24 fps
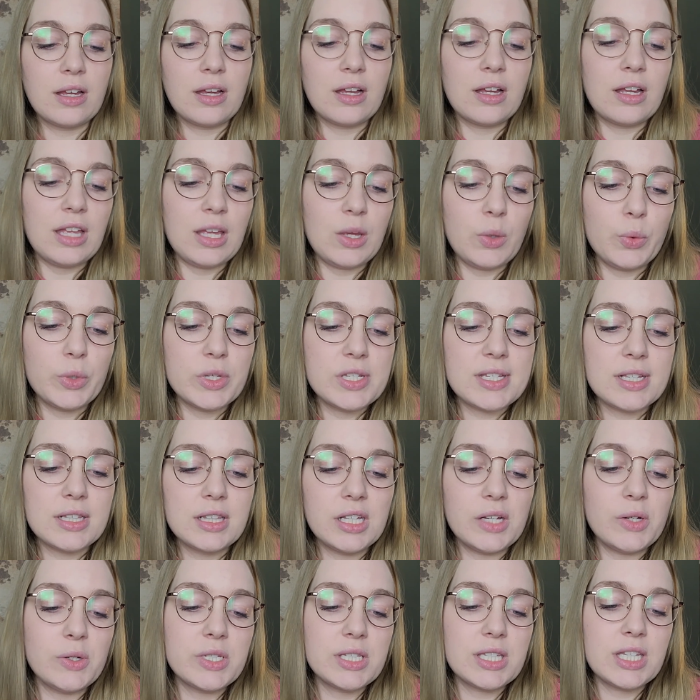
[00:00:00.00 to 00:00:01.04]
It was
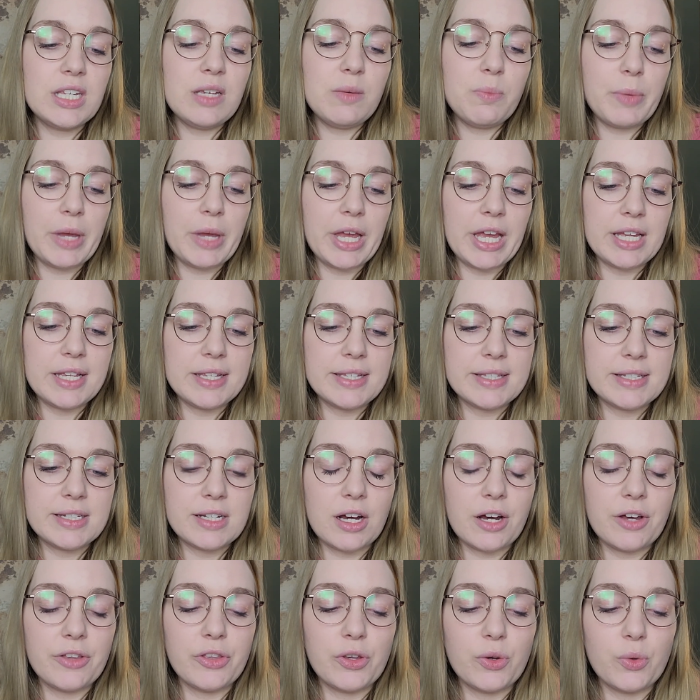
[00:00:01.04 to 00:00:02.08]
loosely based
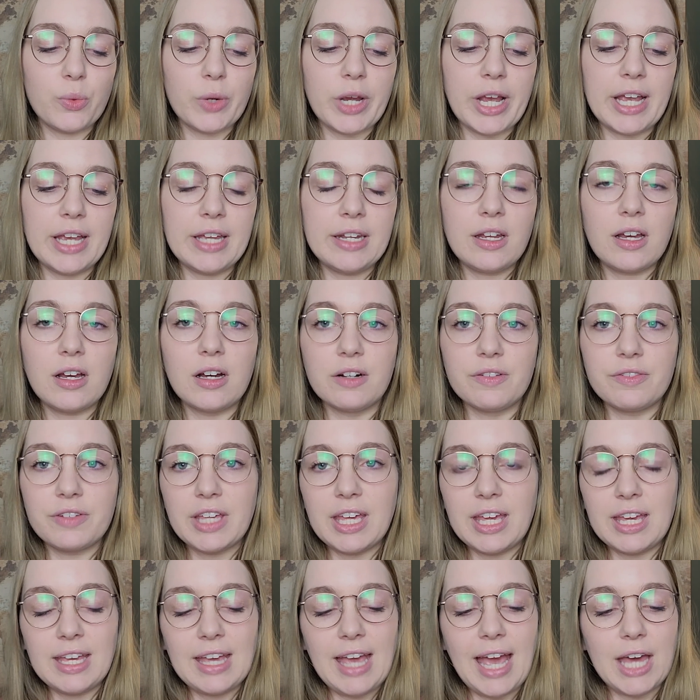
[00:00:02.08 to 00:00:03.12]
on the reign of King
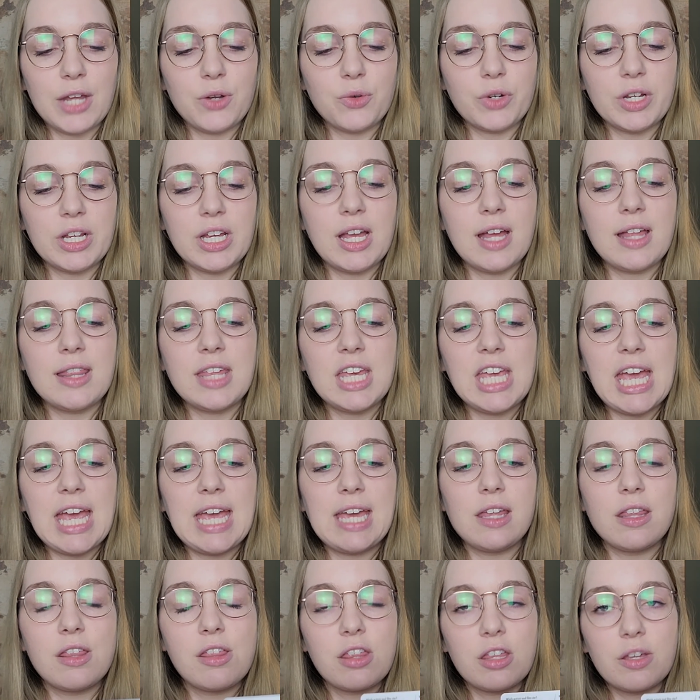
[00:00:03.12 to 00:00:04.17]
Henry VIII.
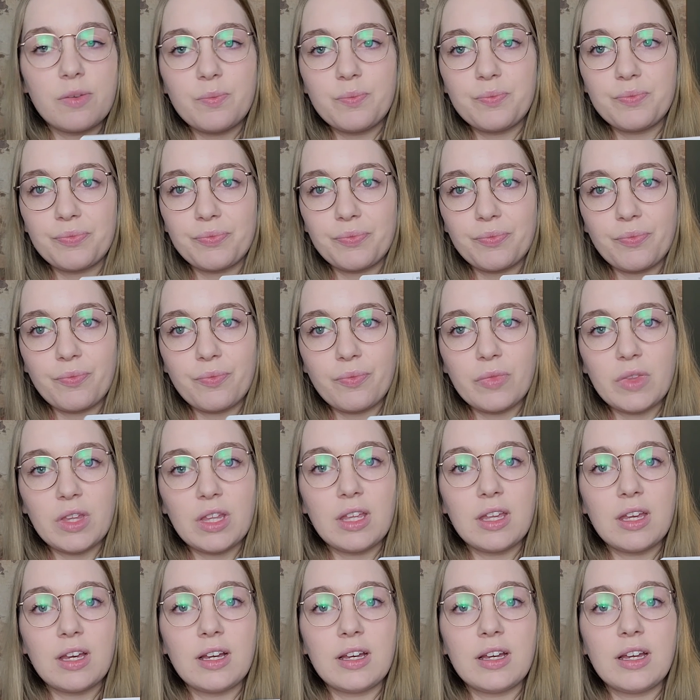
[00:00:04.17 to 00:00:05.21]

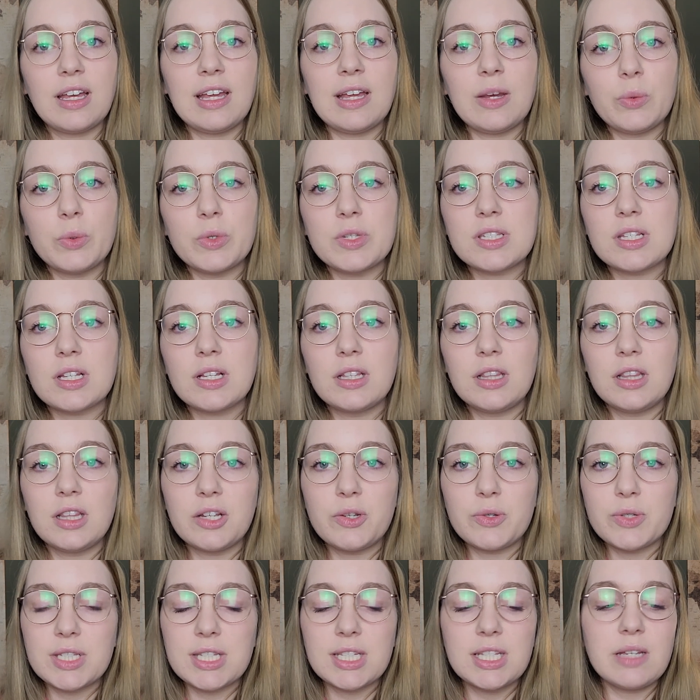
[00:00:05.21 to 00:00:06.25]
It was
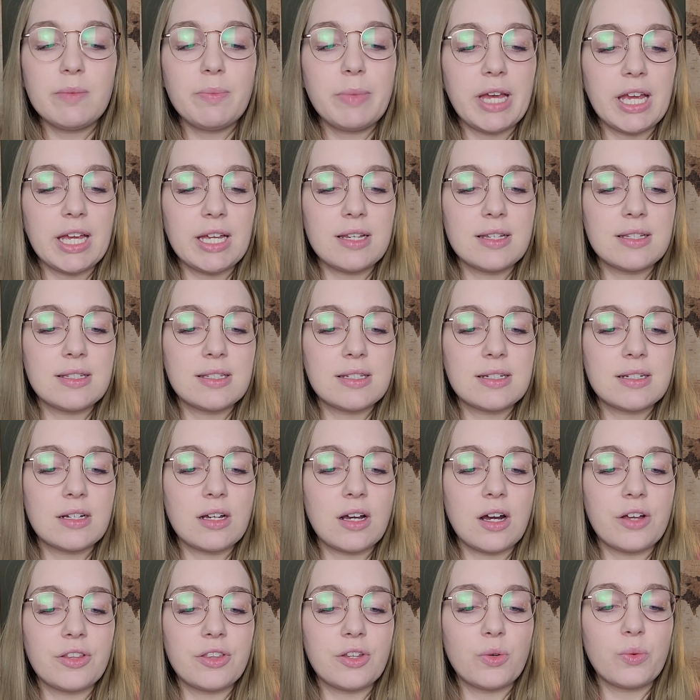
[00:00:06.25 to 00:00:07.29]
loosely based
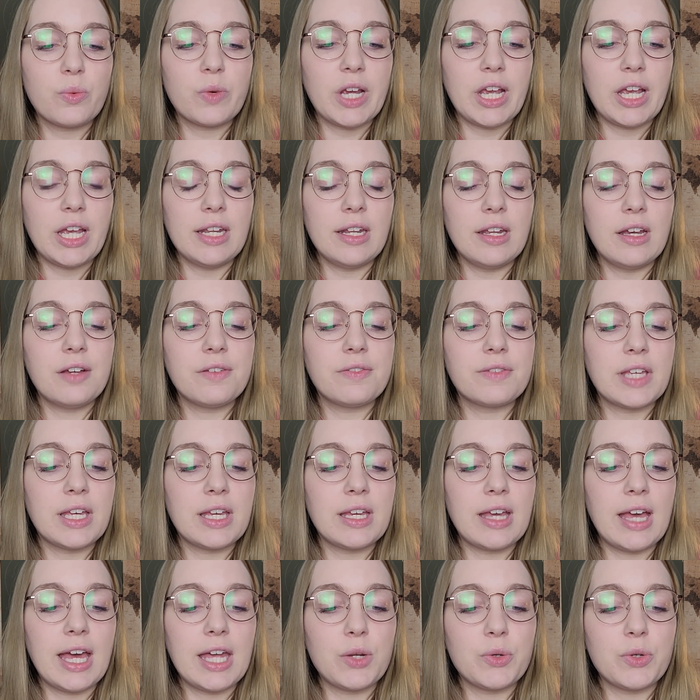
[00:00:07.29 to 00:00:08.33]
on the reign of King
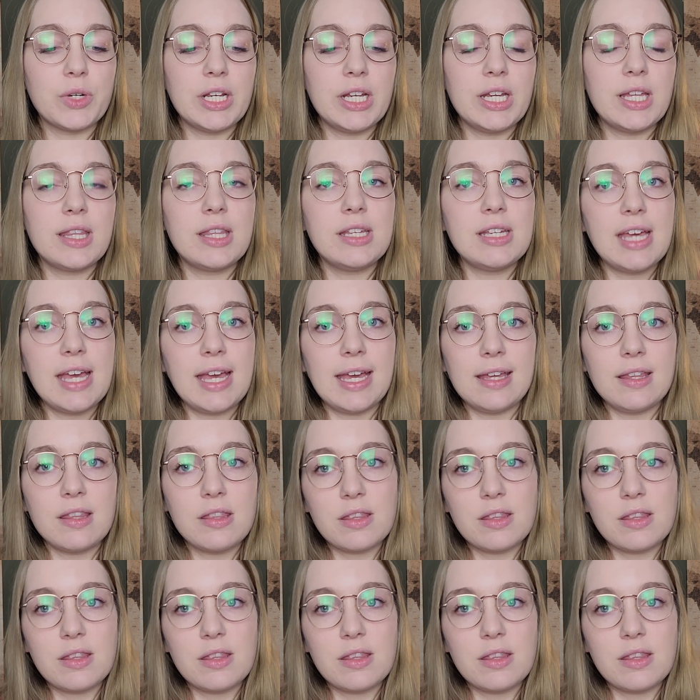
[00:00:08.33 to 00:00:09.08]
Henry VIII.